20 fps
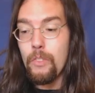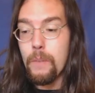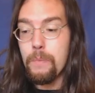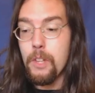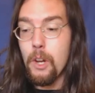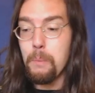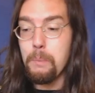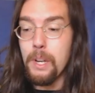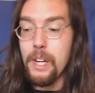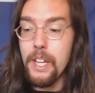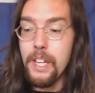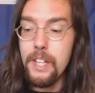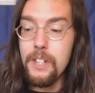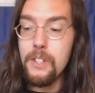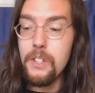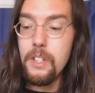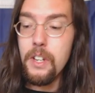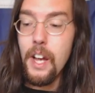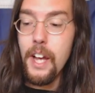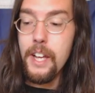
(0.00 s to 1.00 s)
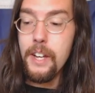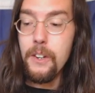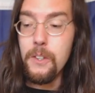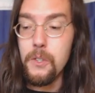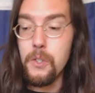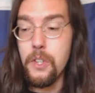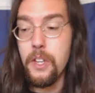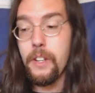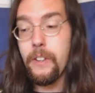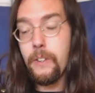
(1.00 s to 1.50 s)
Nobody can deny
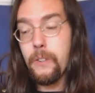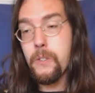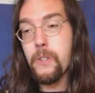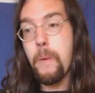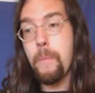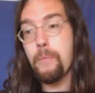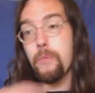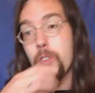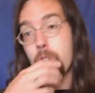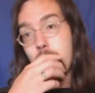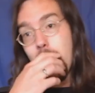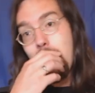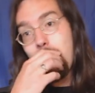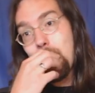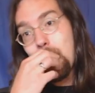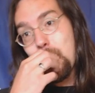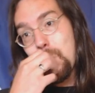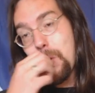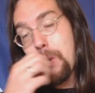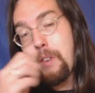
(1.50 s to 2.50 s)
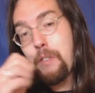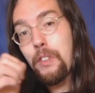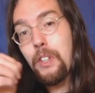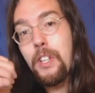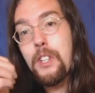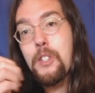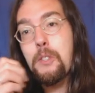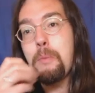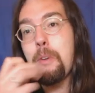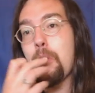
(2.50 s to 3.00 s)
her skills. Same is true of
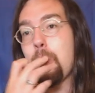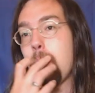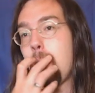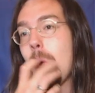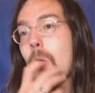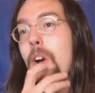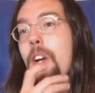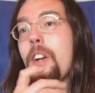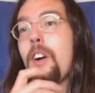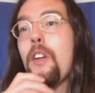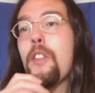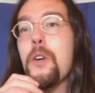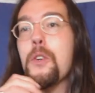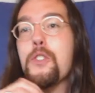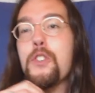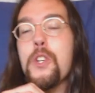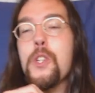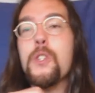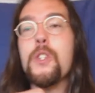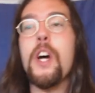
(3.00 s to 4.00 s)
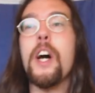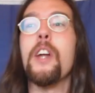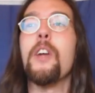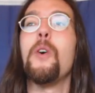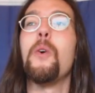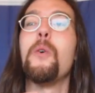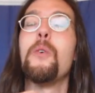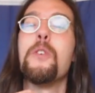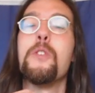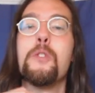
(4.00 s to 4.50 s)
Elizabeth Warren, although she's not
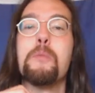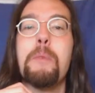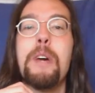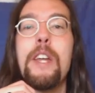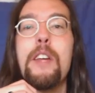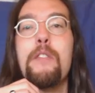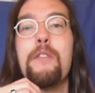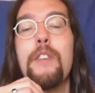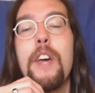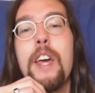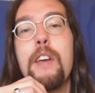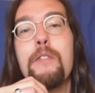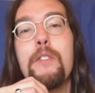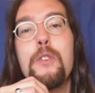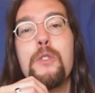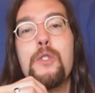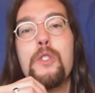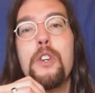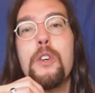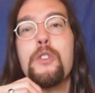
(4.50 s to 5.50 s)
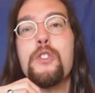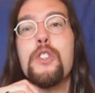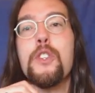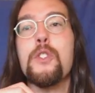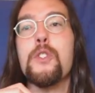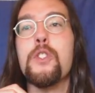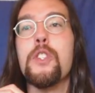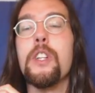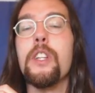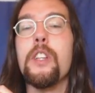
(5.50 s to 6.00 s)
owed as many favors, so
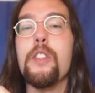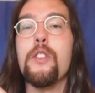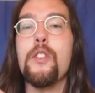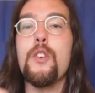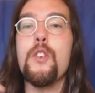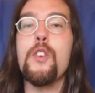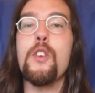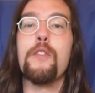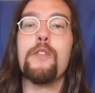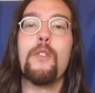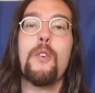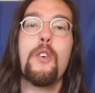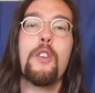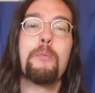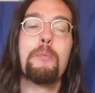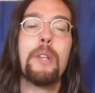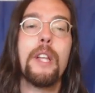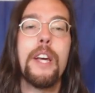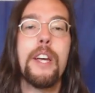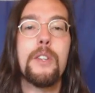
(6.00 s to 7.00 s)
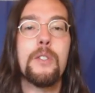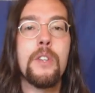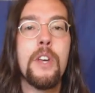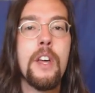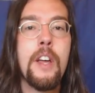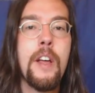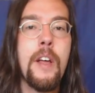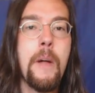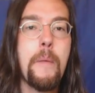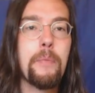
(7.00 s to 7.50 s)
she's still in third or fourth place.
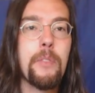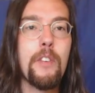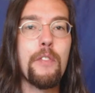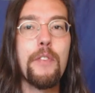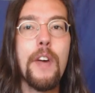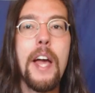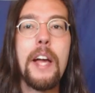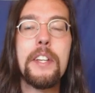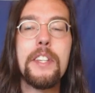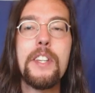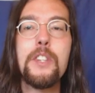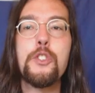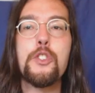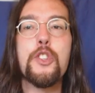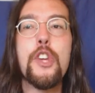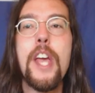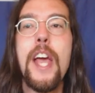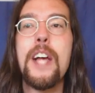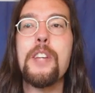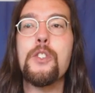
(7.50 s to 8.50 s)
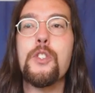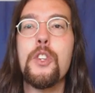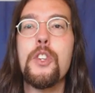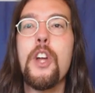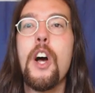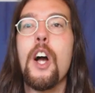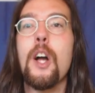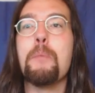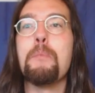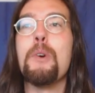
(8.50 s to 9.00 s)
The fact is, she has to
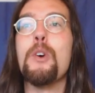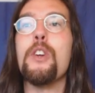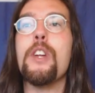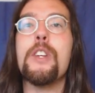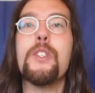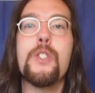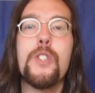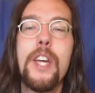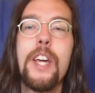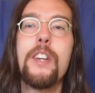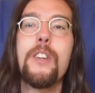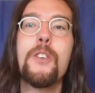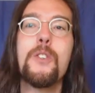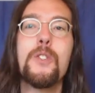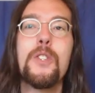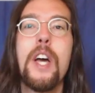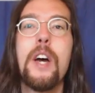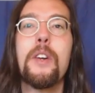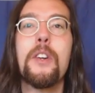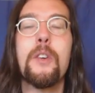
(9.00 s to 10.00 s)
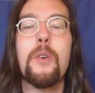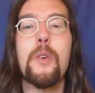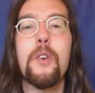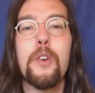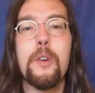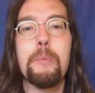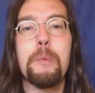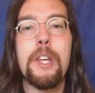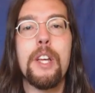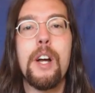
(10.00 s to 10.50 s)
knock Bernie Sanders out in
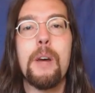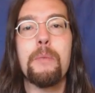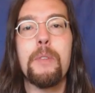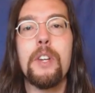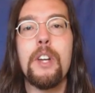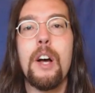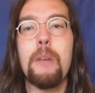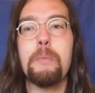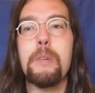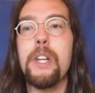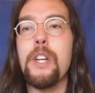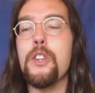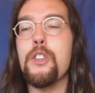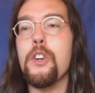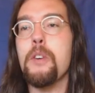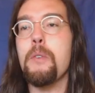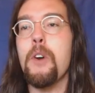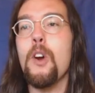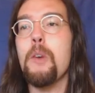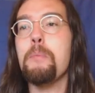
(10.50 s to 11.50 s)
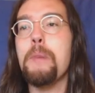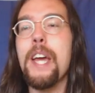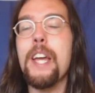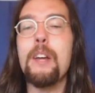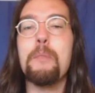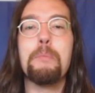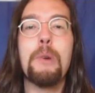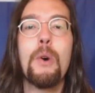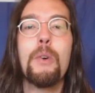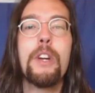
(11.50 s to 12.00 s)
order to become the nominee. Her, her
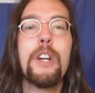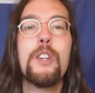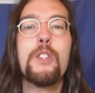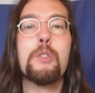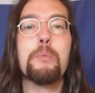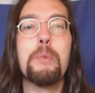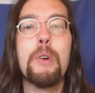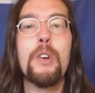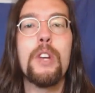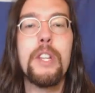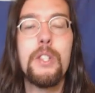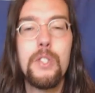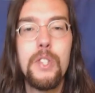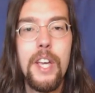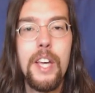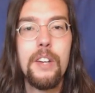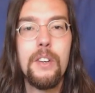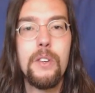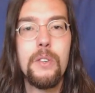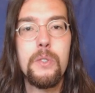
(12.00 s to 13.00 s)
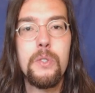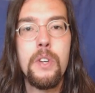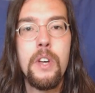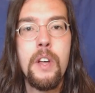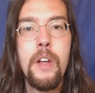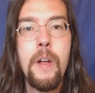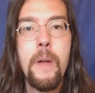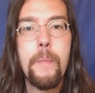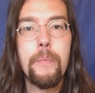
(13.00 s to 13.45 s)
main opponent is Bernie Sanders.